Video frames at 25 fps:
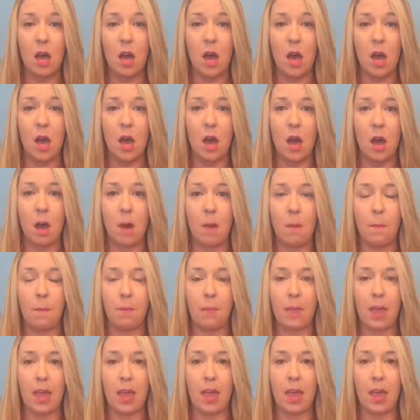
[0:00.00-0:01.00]

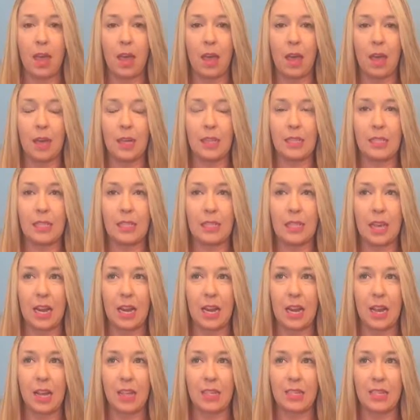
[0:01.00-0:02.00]

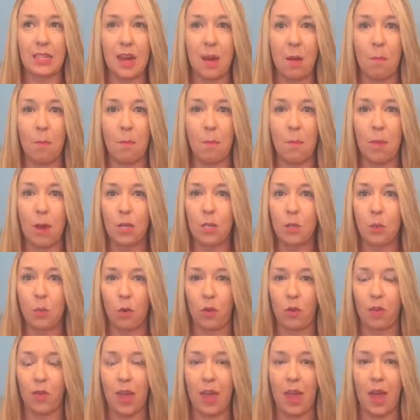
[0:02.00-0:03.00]
It's not much more
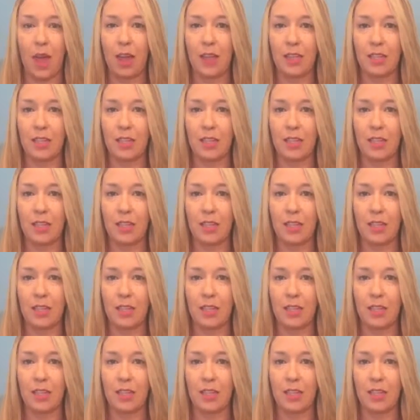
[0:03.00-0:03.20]
than that.